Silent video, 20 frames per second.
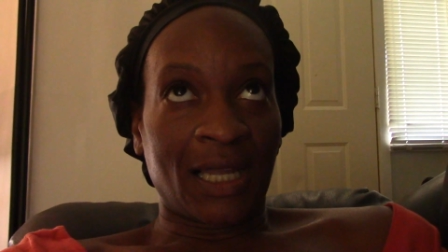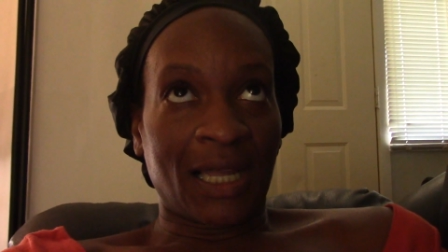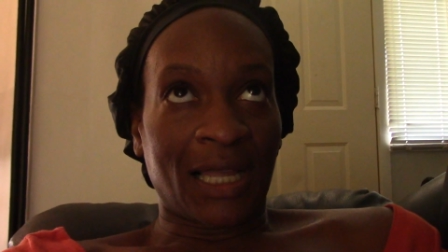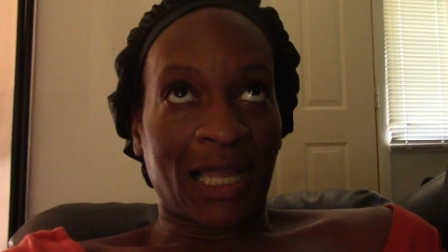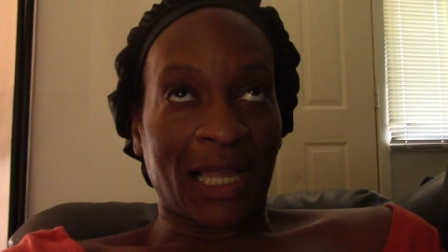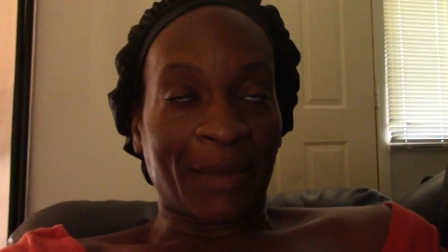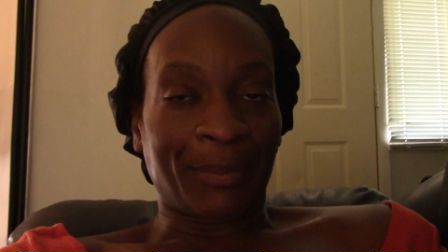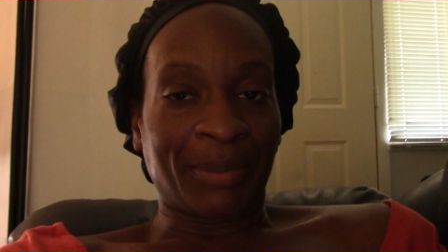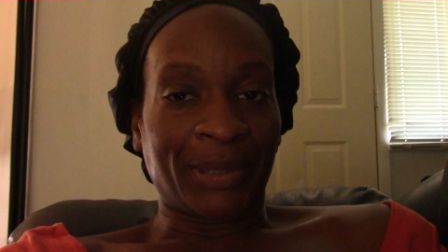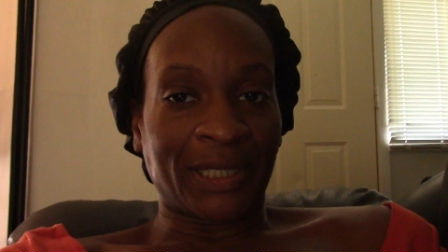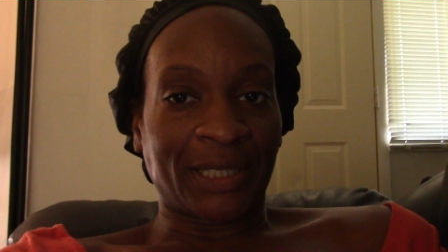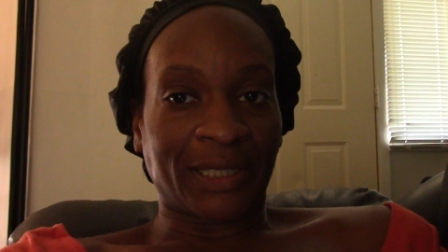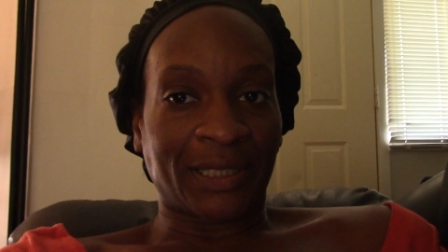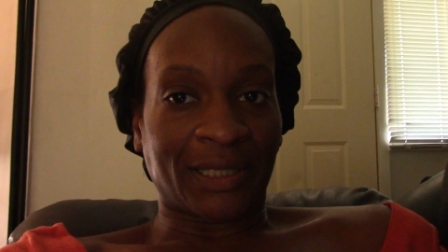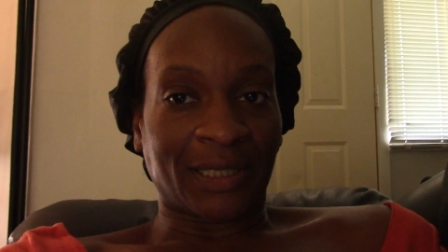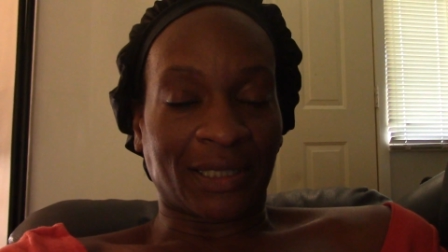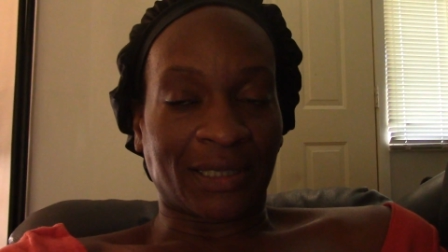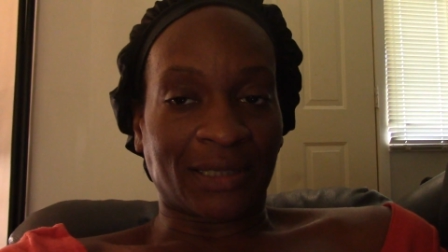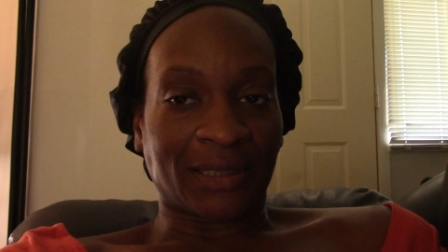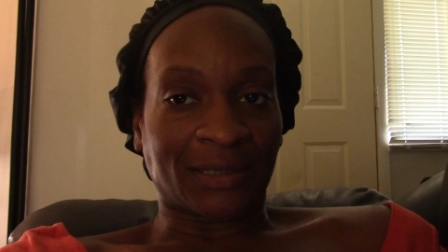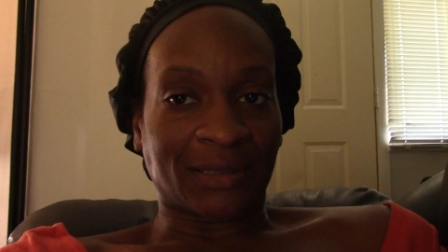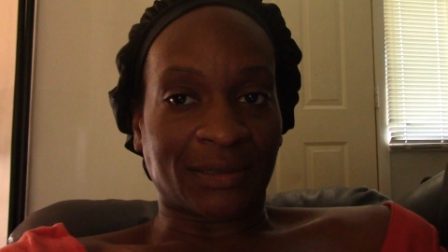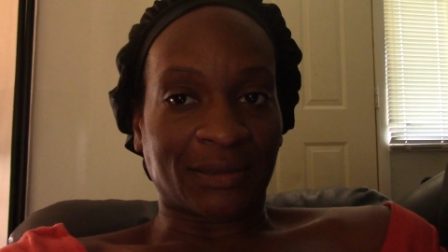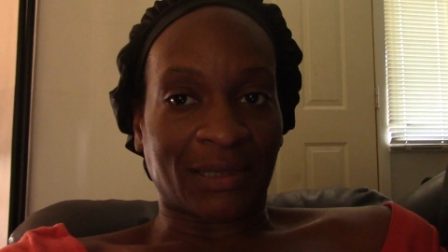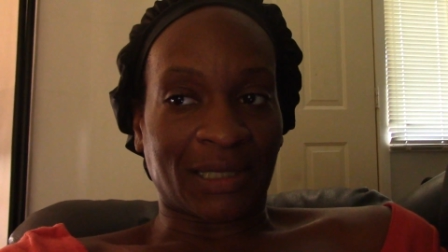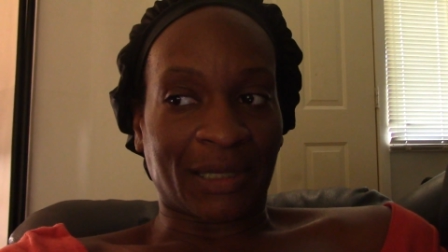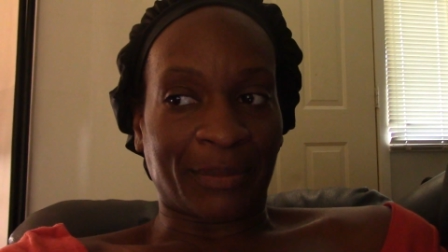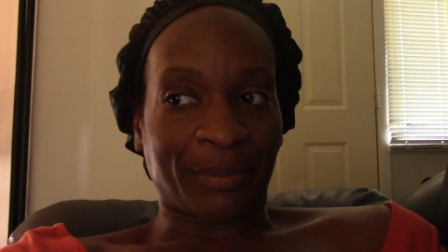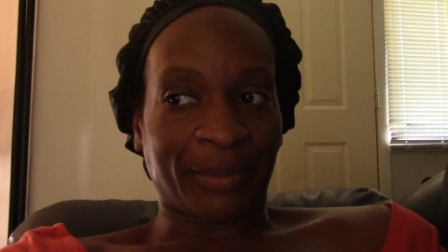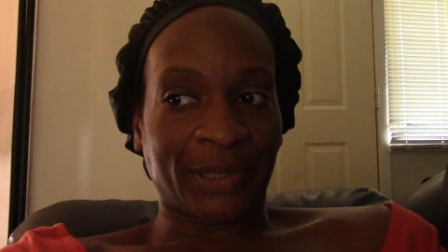I put it, uh,
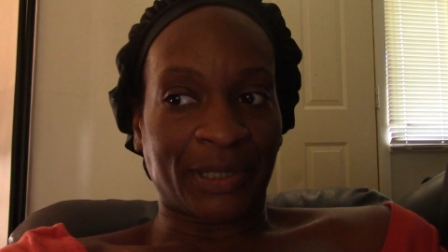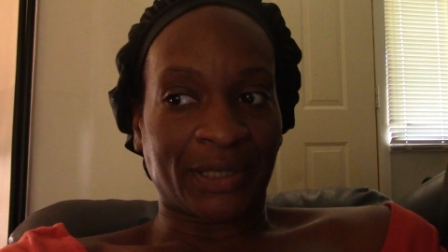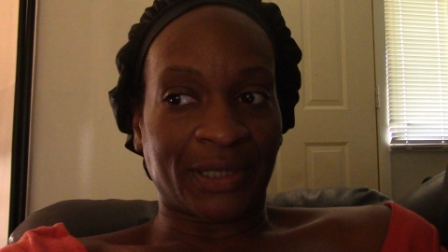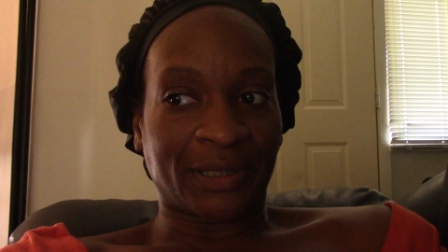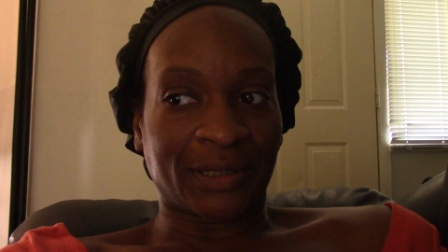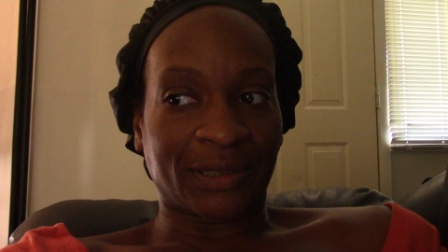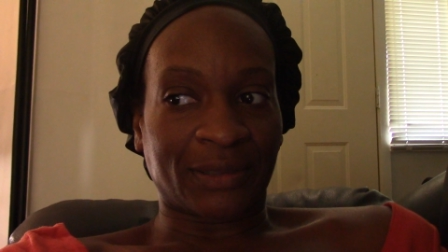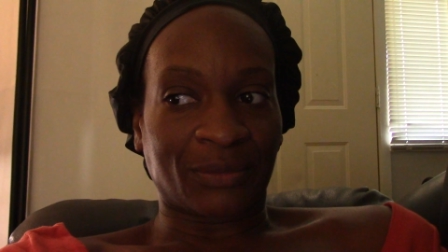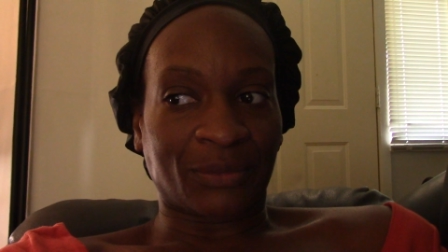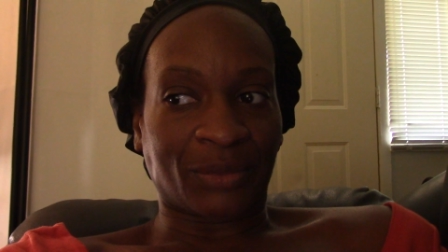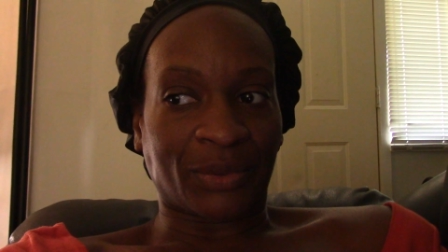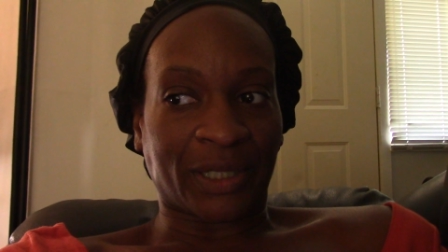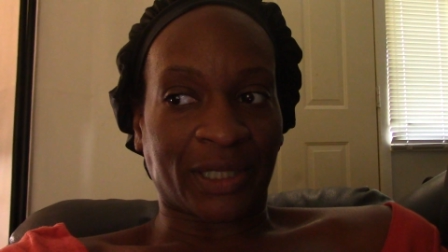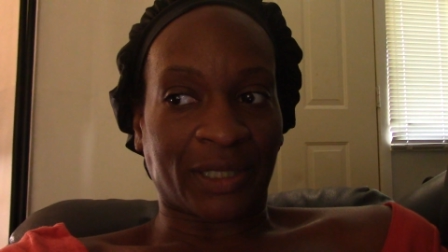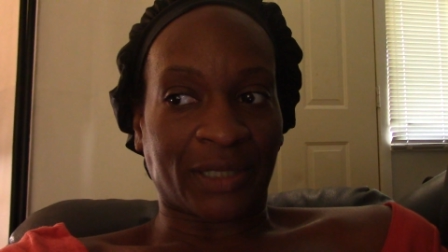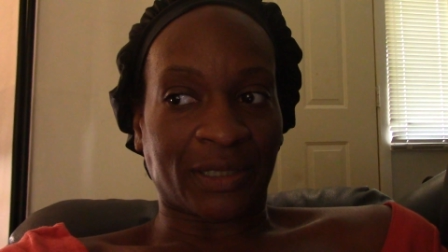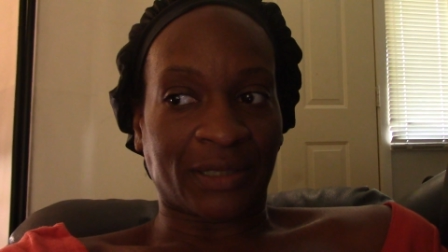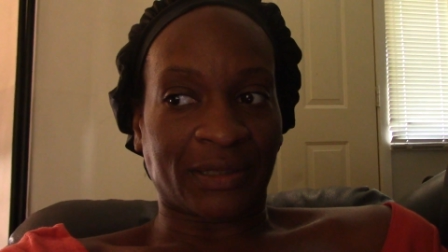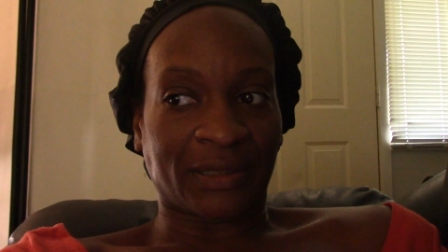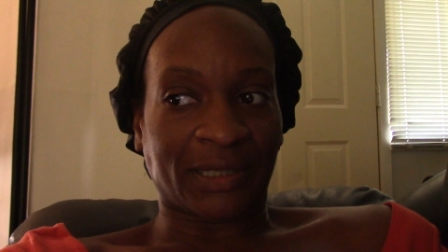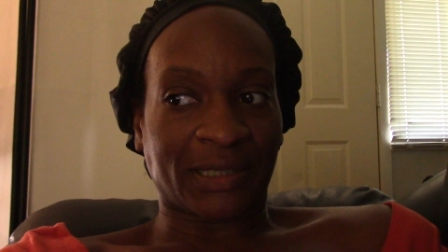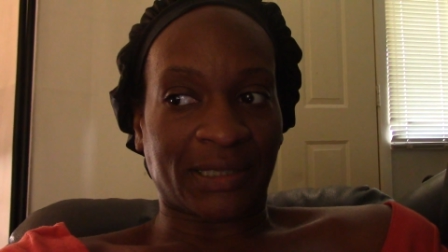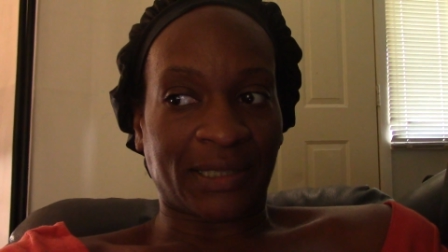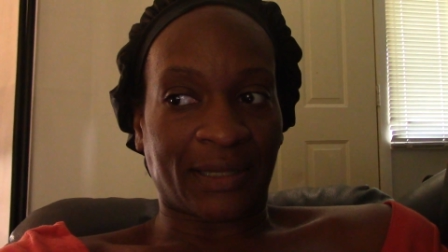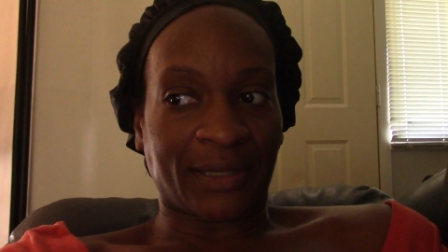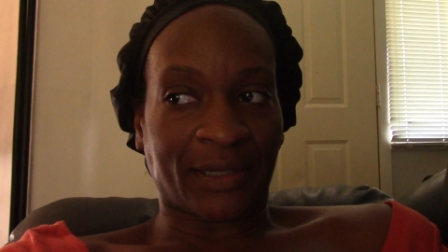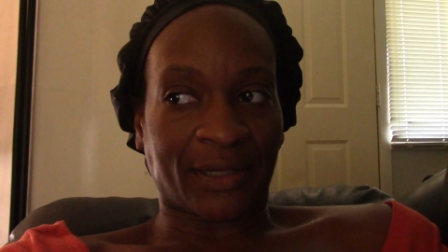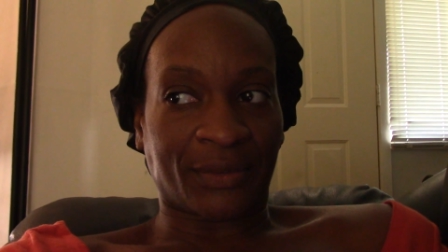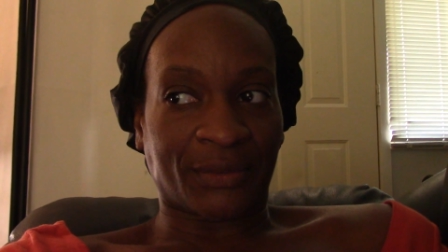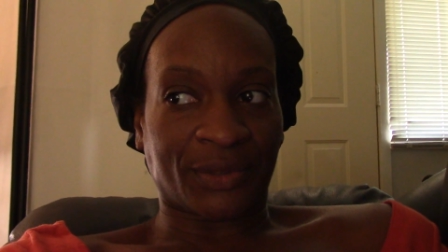I put where this
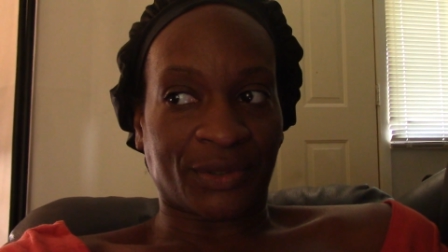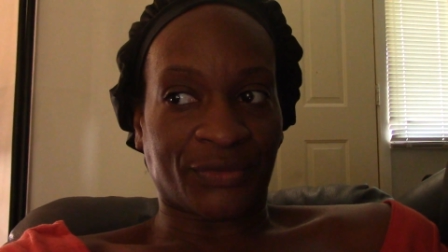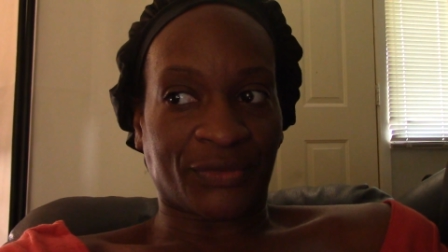hair was